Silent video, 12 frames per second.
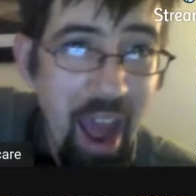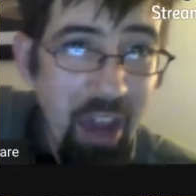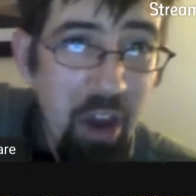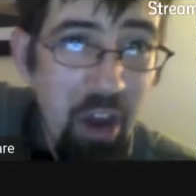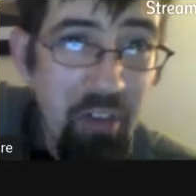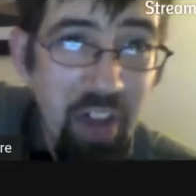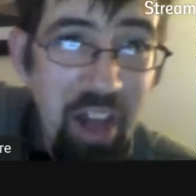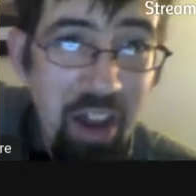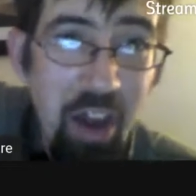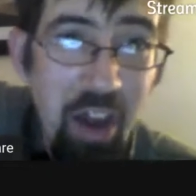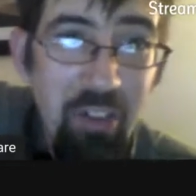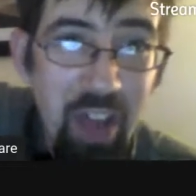
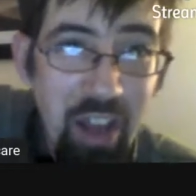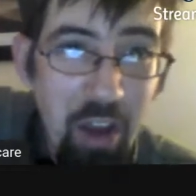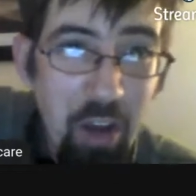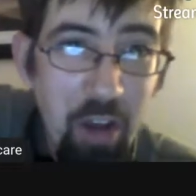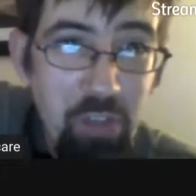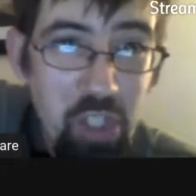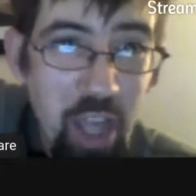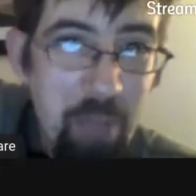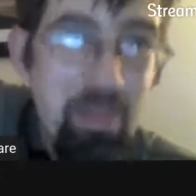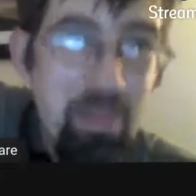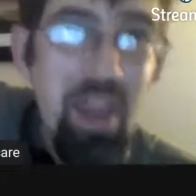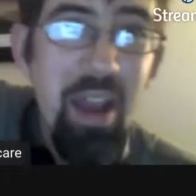on-off shit,